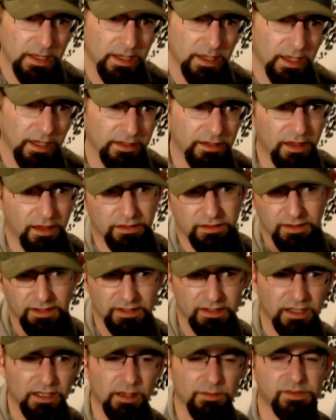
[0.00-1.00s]
And a thing
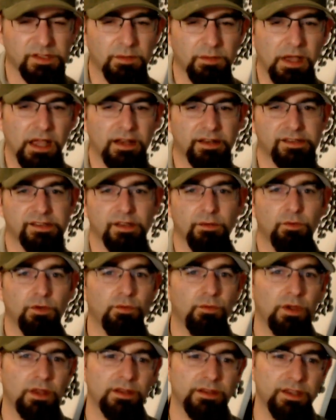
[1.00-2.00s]
that comes to mind is that we
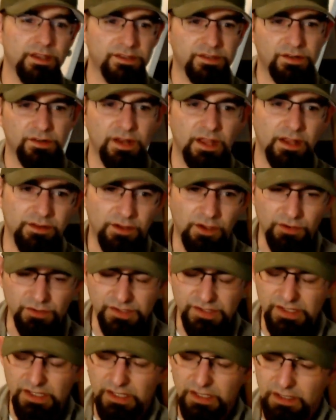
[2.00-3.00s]
went yesterday to go
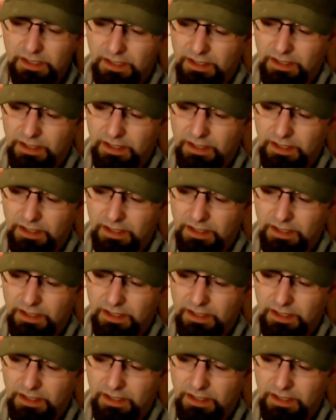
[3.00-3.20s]
see